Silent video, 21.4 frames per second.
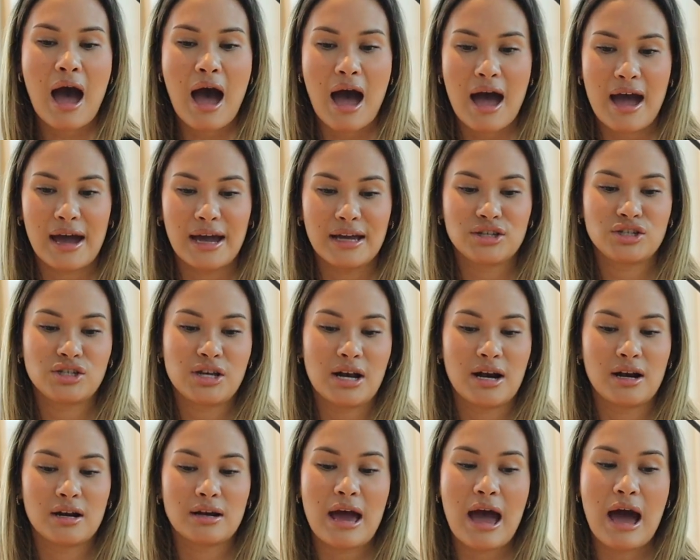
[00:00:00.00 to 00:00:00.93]
I
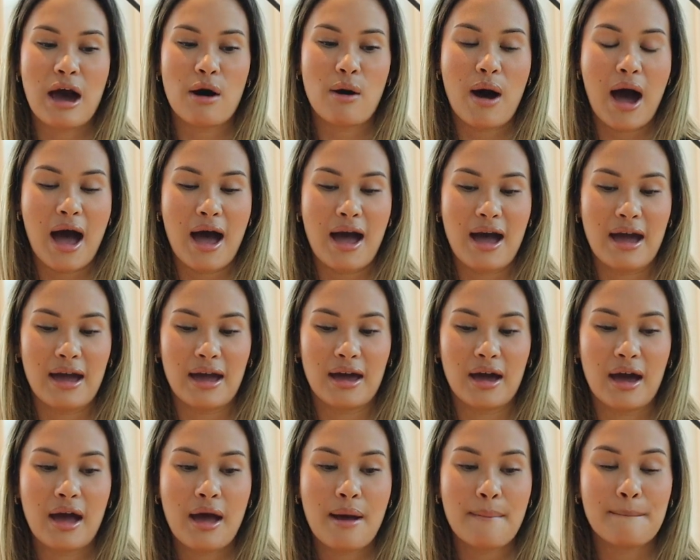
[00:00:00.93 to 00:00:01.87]
shared how
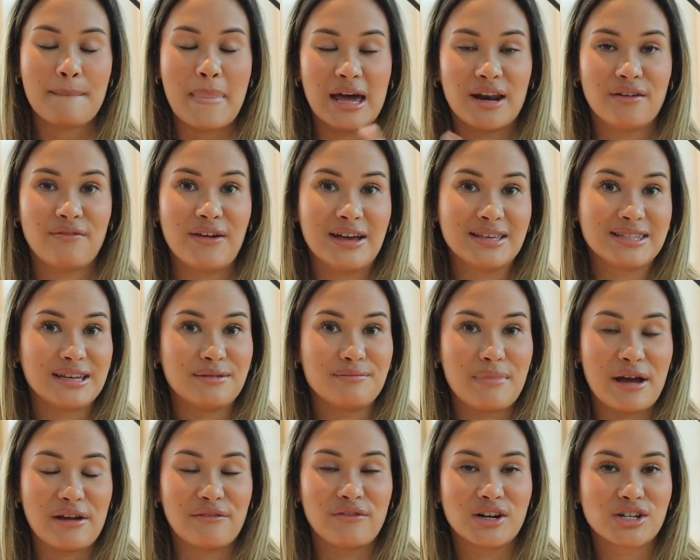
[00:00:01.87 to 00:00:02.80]
I manifested
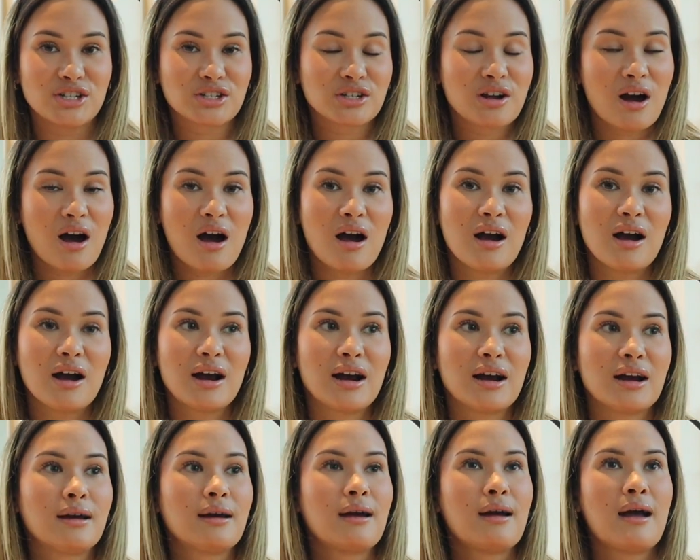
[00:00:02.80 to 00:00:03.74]
my first
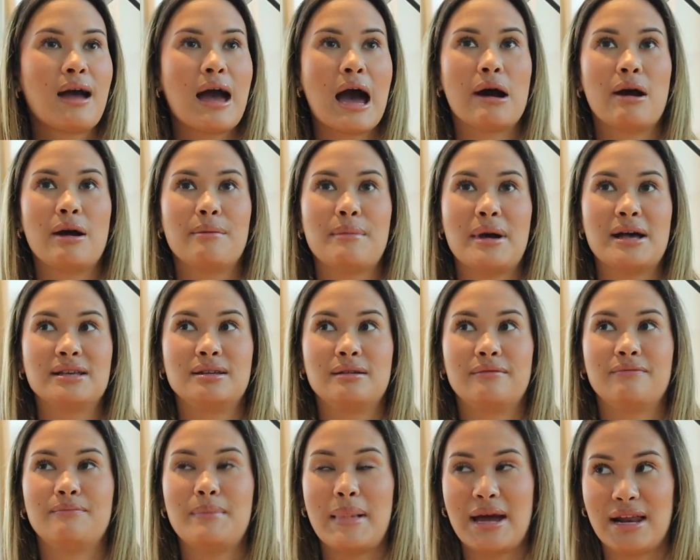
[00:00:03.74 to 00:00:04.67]
car, how I
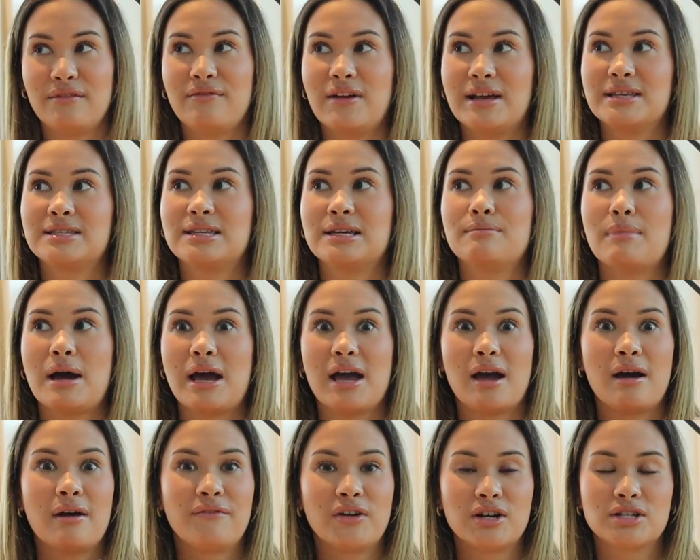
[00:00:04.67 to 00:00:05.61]
manifested
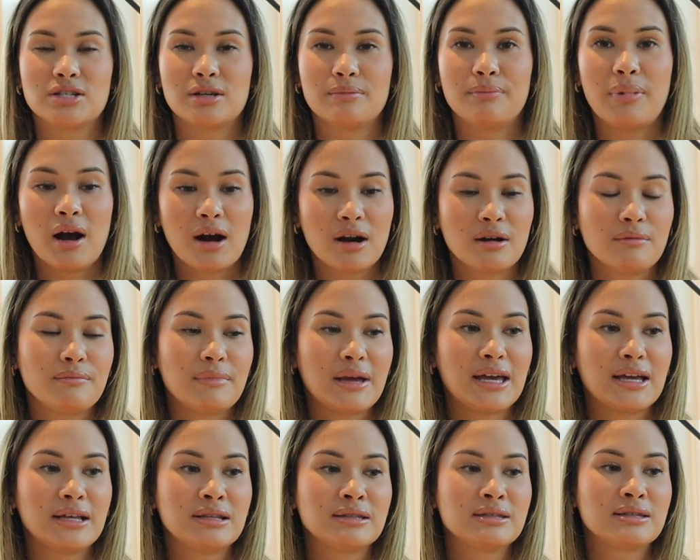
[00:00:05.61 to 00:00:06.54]
my first
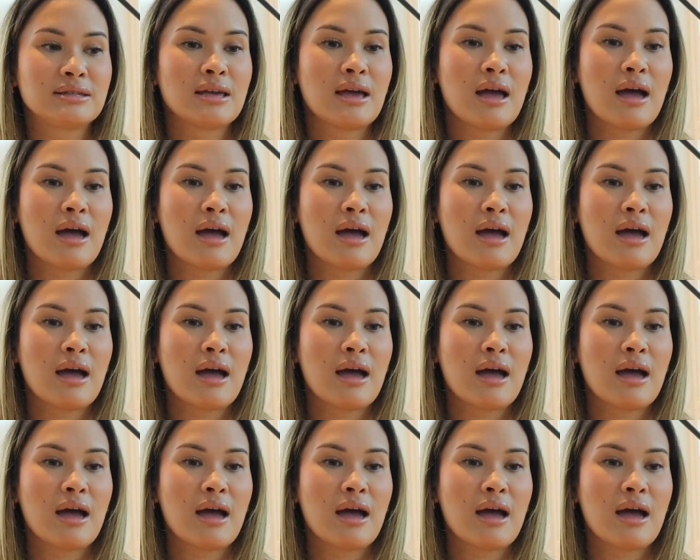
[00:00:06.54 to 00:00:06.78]
apartment,